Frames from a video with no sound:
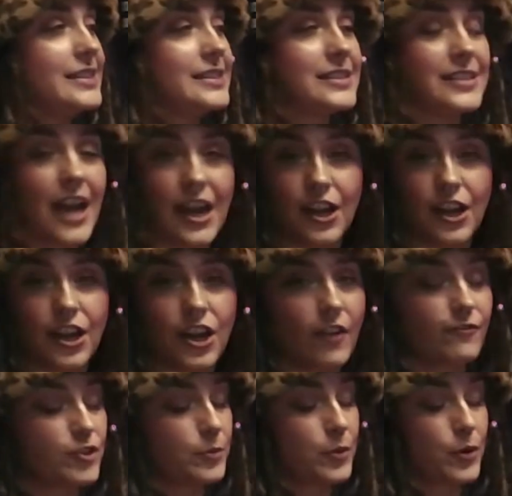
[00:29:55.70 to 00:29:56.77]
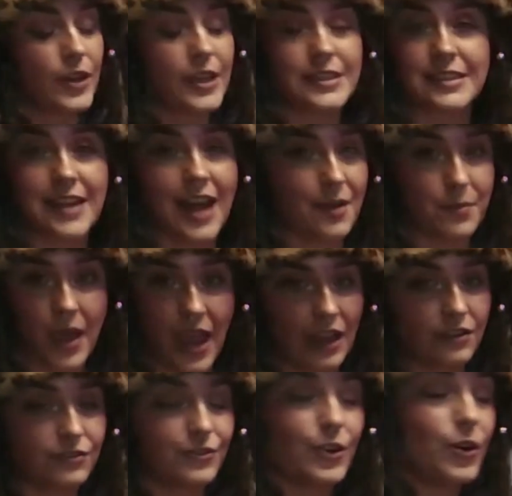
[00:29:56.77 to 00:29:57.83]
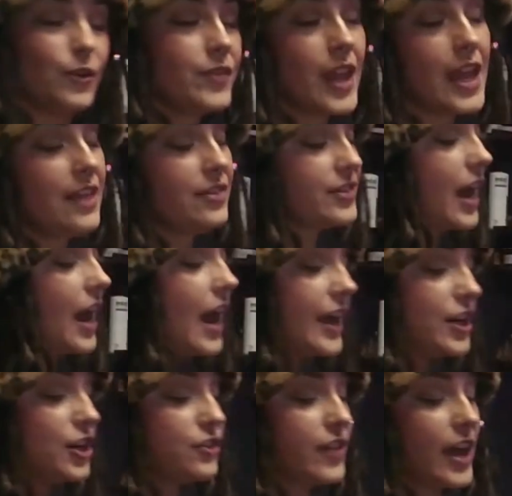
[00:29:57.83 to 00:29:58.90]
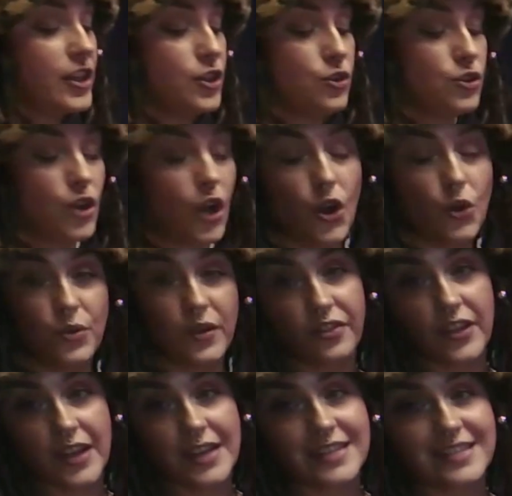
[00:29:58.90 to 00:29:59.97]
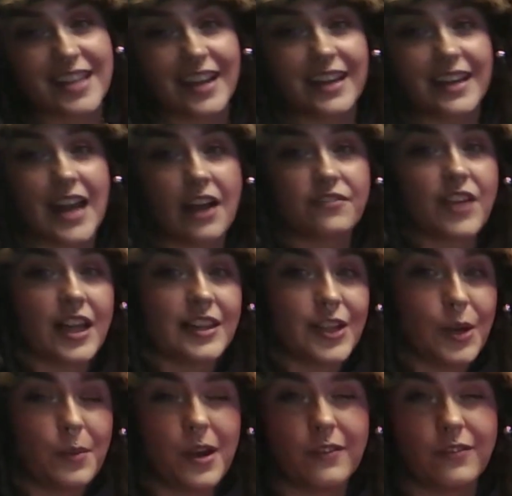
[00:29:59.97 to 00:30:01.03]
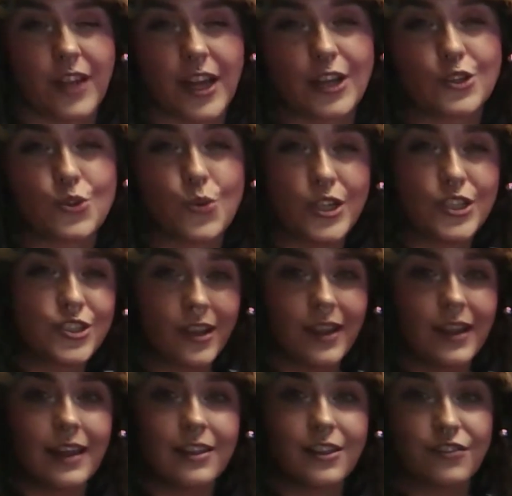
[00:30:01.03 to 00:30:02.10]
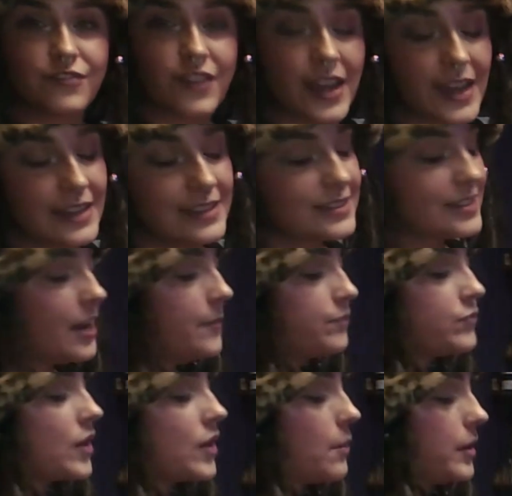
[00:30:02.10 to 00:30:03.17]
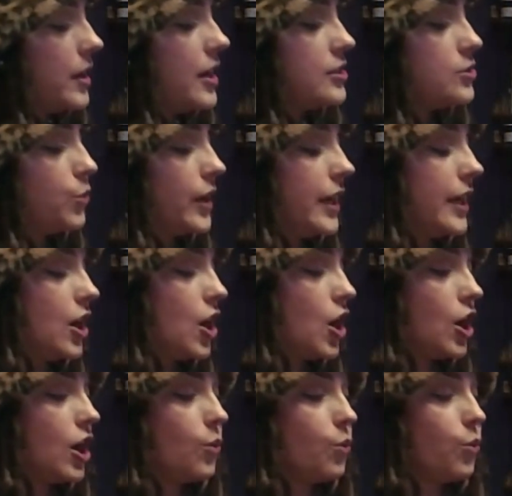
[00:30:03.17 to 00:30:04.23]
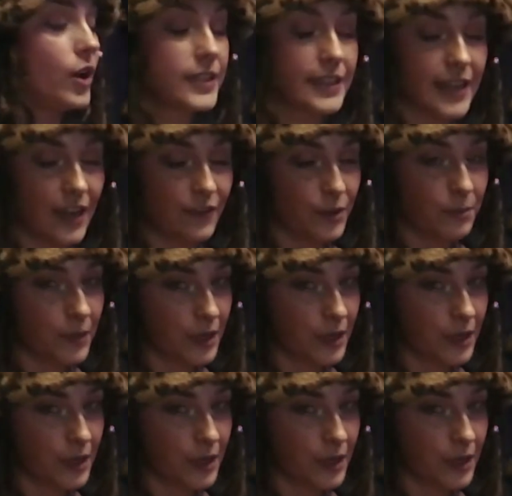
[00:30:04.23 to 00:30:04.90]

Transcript: It's not uncomfortable. It's not painful. The higher that you go with this, they can have that little bit of like twitching in the face because we are working out the